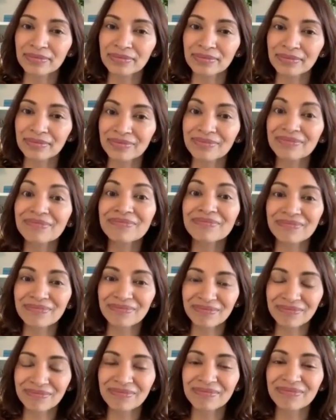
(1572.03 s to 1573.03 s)

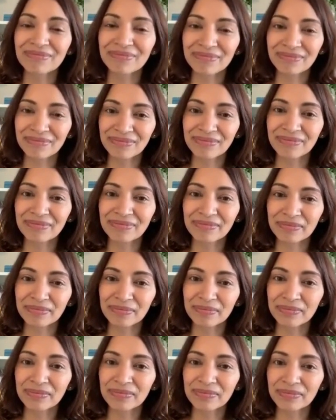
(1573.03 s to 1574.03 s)

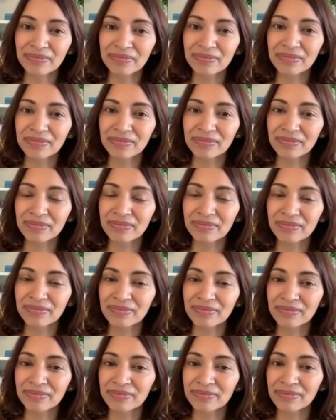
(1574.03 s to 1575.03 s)

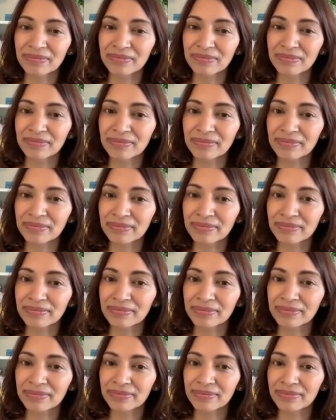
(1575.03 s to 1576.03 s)

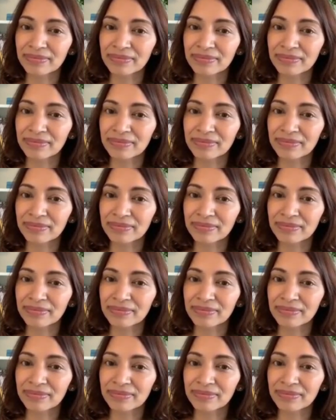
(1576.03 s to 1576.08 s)
(not speaking)